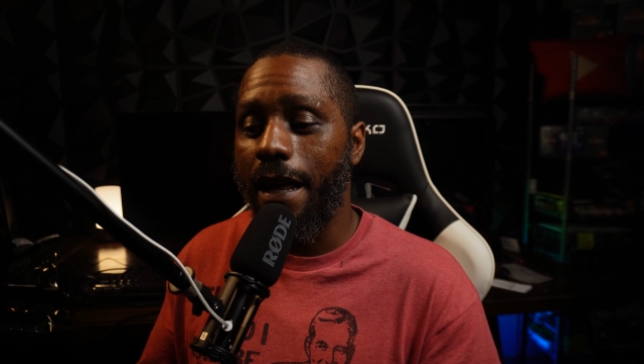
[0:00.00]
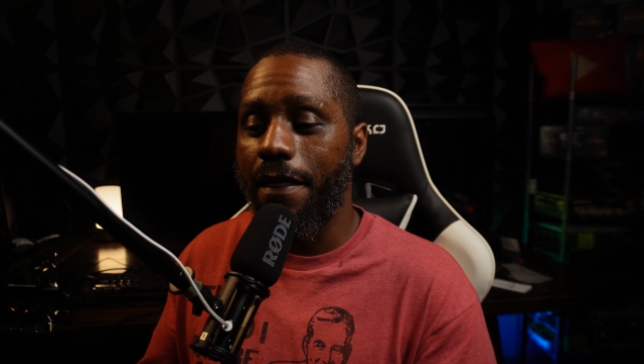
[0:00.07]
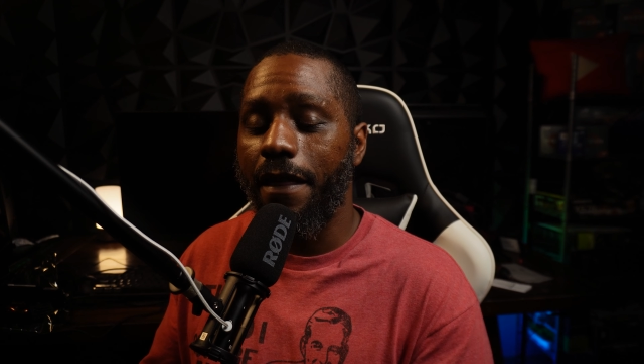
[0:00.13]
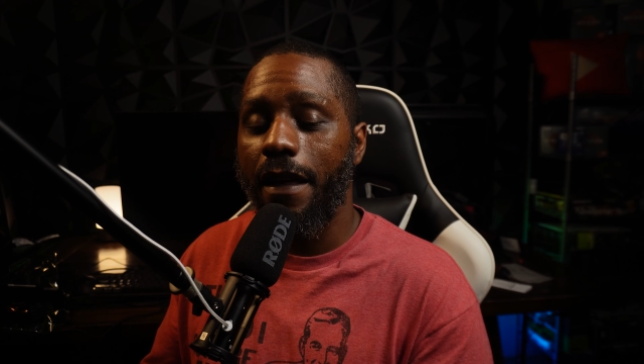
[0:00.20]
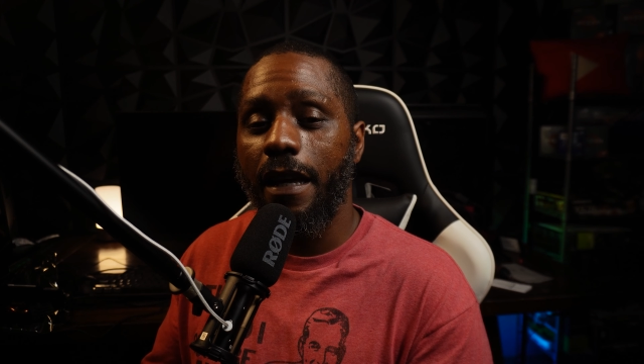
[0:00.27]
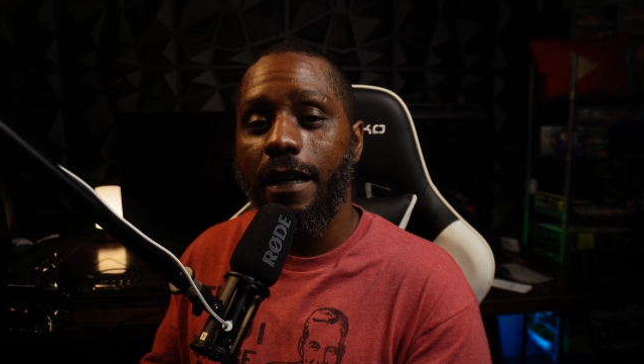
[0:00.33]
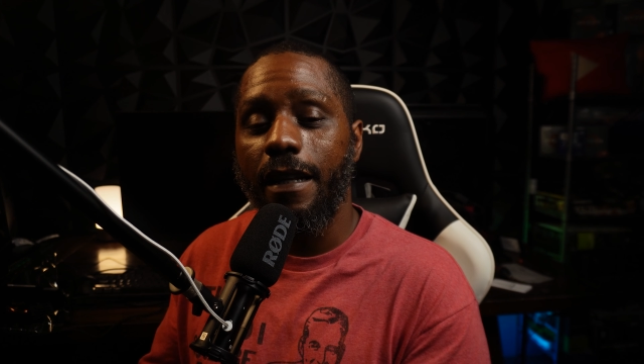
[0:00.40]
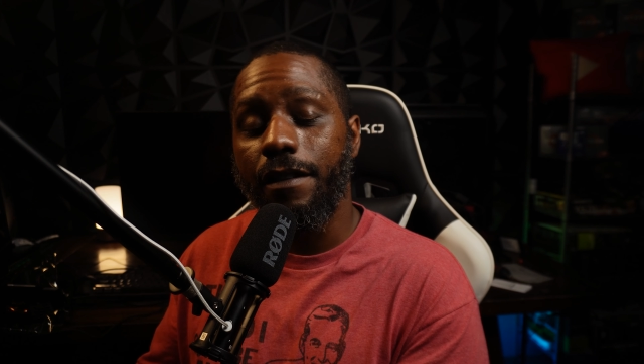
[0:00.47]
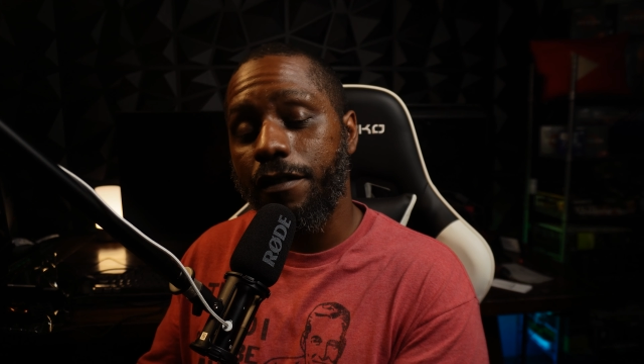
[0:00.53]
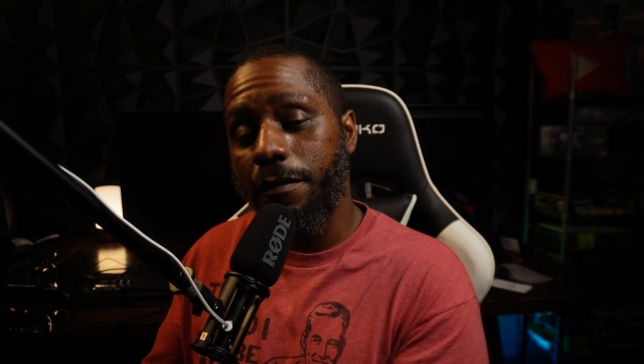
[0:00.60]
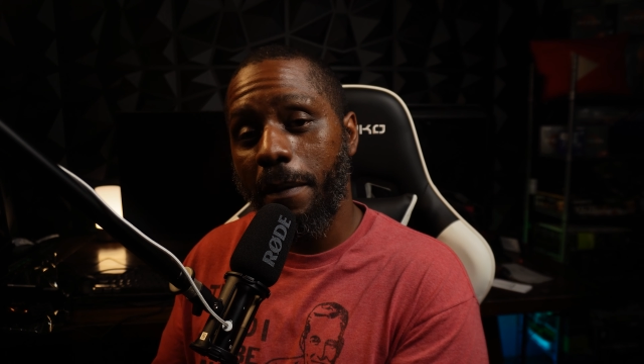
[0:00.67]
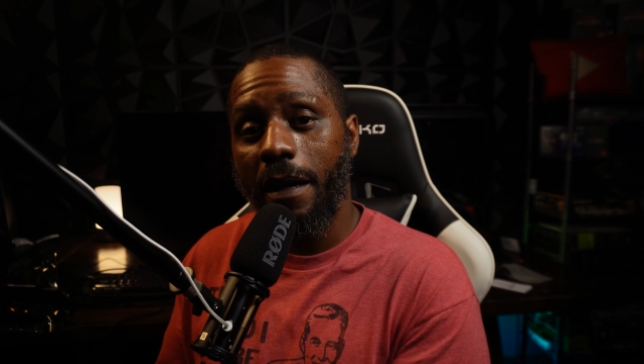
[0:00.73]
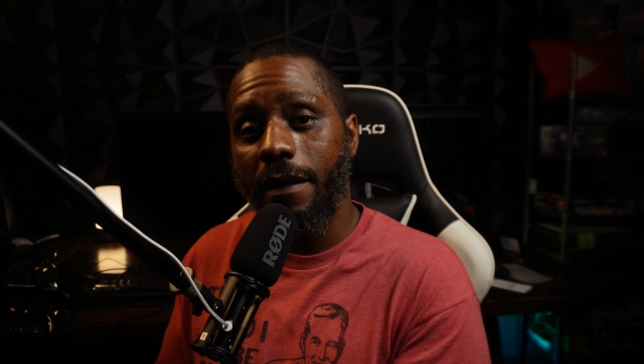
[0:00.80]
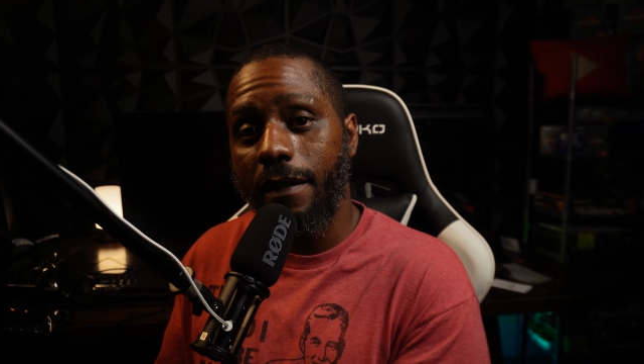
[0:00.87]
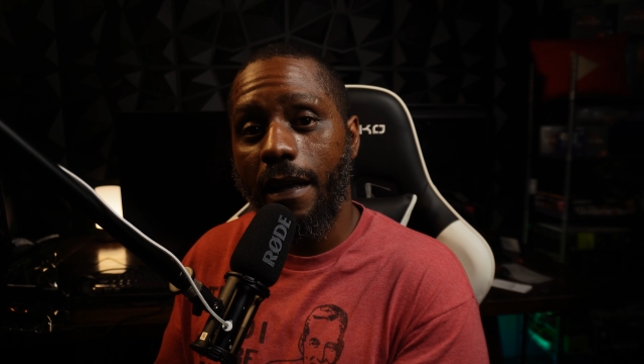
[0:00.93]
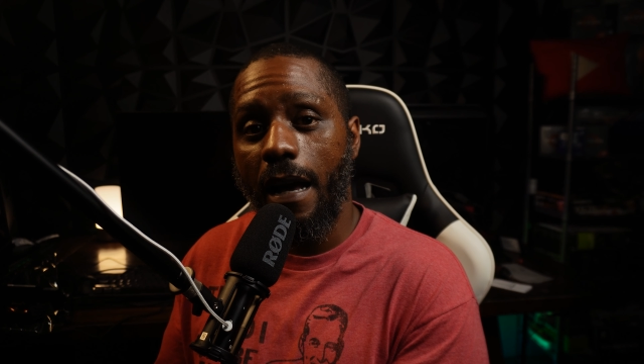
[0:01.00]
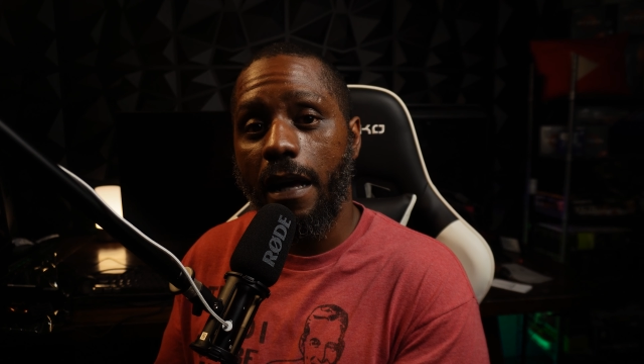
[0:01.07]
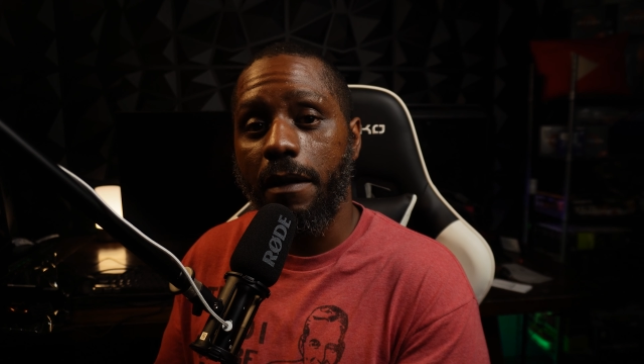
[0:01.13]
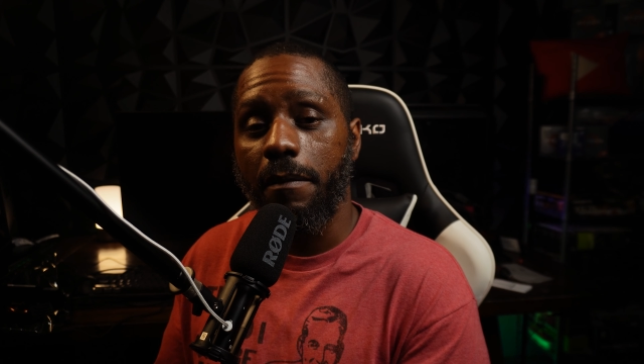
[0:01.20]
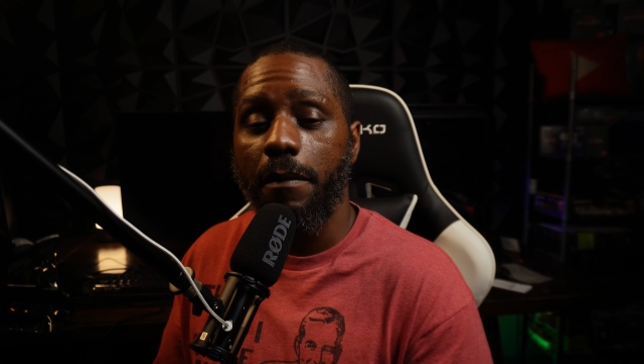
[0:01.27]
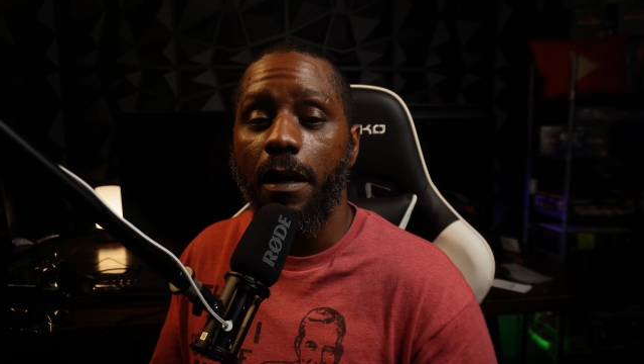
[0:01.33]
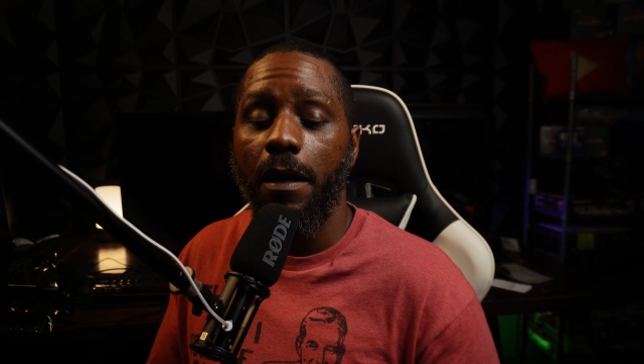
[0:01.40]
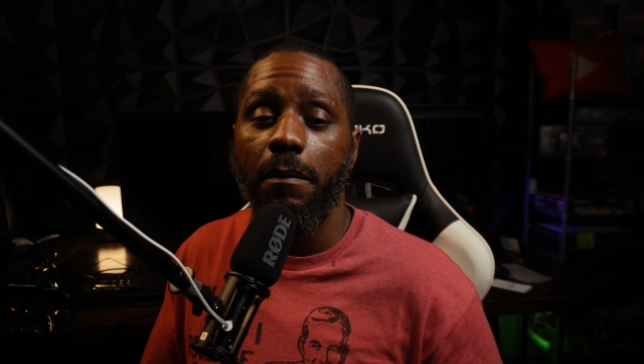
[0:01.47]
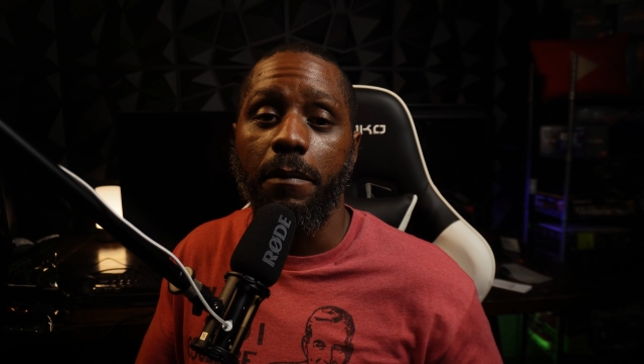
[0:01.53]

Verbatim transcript: and then inspect the item